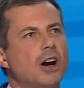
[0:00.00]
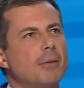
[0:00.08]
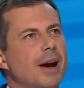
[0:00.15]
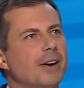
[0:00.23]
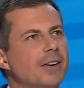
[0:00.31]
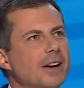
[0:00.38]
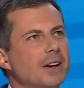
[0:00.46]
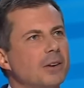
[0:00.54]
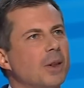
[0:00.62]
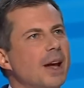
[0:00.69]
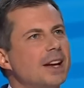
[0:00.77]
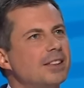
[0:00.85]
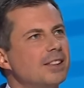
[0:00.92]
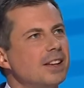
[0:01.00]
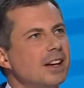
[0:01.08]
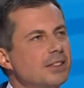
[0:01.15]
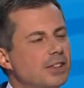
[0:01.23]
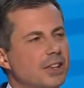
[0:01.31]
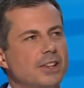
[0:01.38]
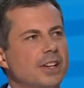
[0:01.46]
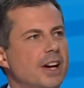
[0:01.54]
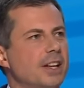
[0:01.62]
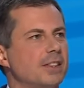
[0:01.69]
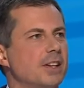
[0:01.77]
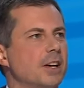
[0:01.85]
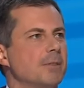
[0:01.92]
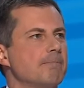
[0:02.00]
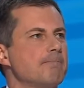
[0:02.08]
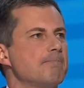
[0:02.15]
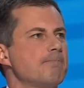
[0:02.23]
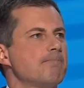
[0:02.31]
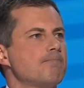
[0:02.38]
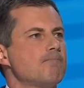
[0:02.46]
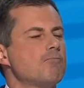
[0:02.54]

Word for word: talk about late into the night there.